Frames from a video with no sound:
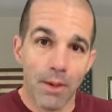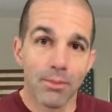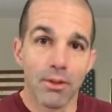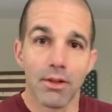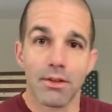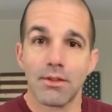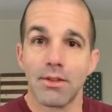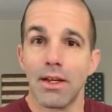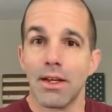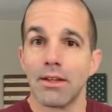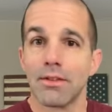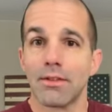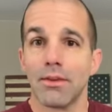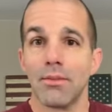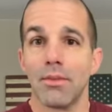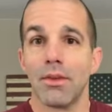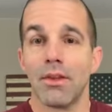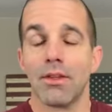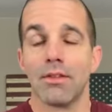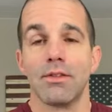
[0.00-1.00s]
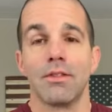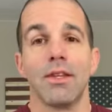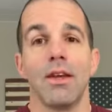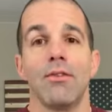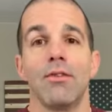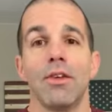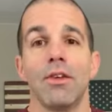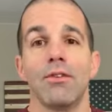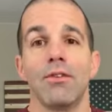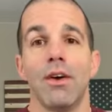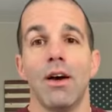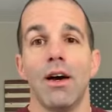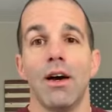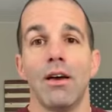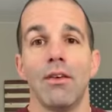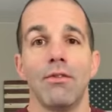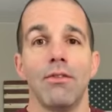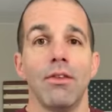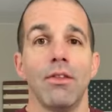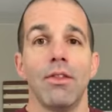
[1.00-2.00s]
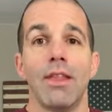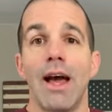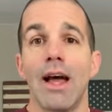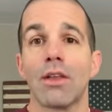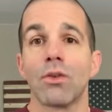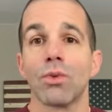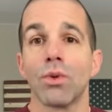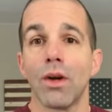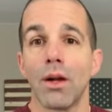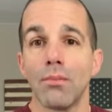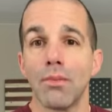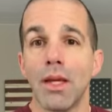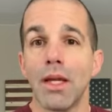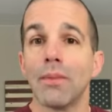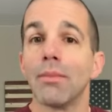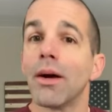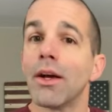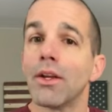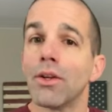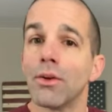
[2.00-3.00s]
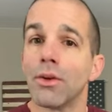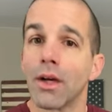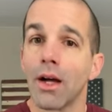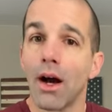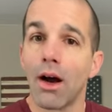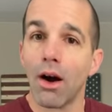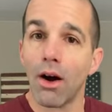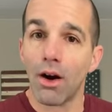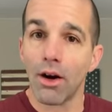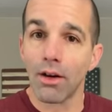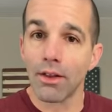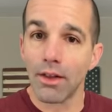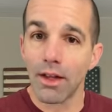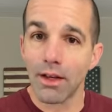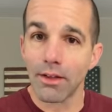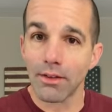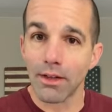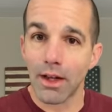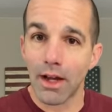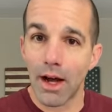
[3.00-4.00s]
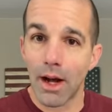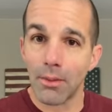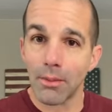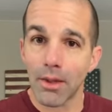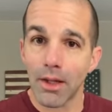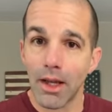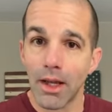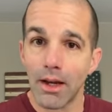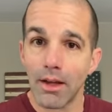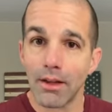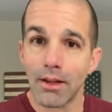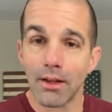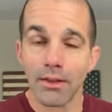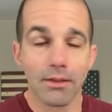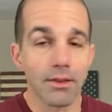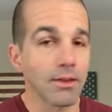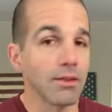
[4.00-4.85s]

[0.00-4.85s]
I'm not saying somebody that's 75, that's what I mean by doing hard things and complicated things.